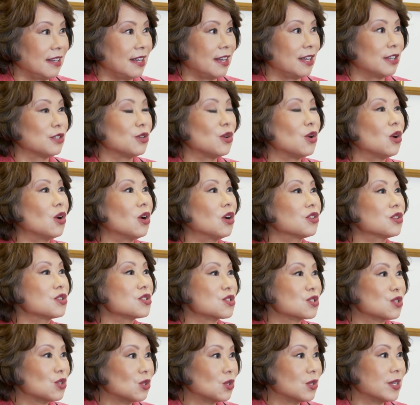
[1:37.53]
And all the
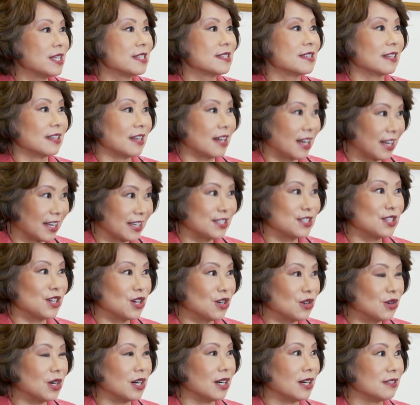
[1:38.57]
stories that I
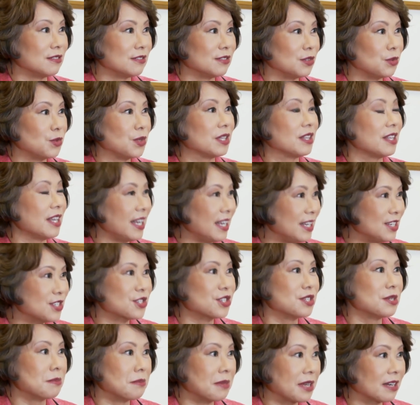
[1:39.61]
know of with
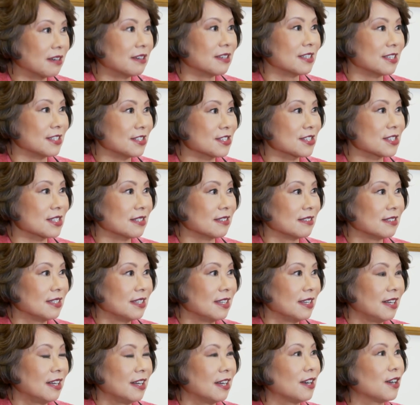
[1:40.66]
Asian Americans
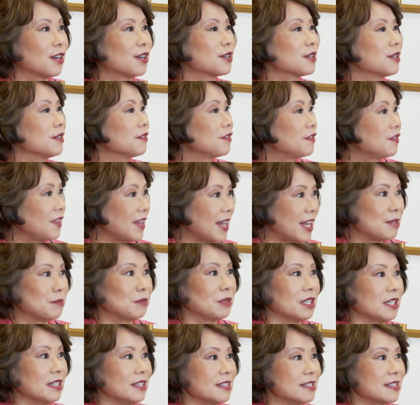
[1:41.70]
are of
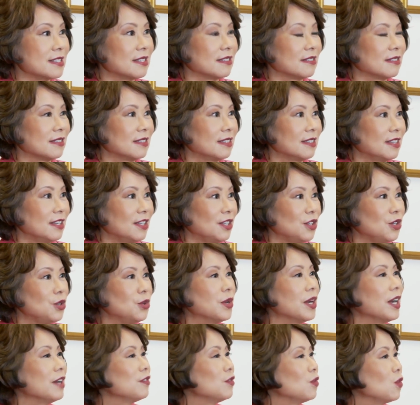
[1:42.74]
families who
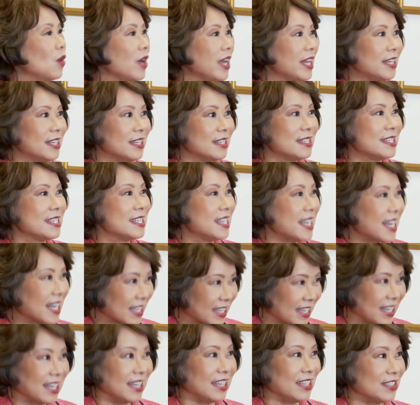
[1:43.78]
have waited
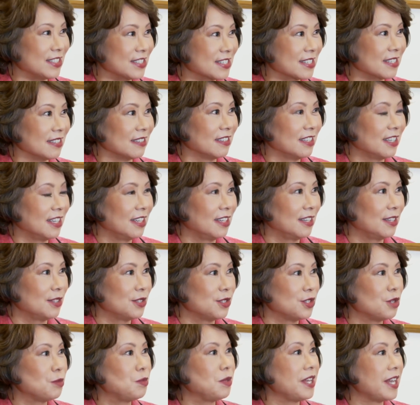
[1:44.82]
decades
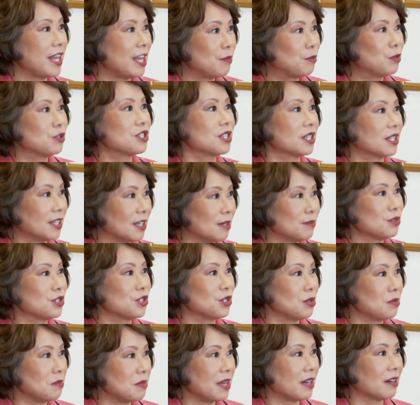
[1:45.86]
to be able to come
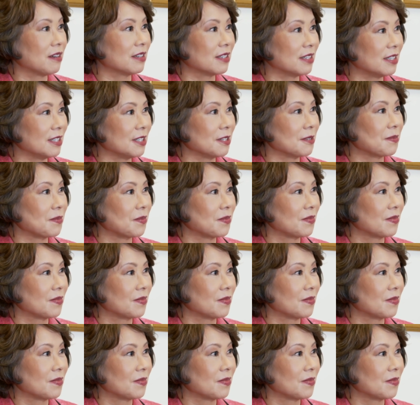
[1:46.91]
to America.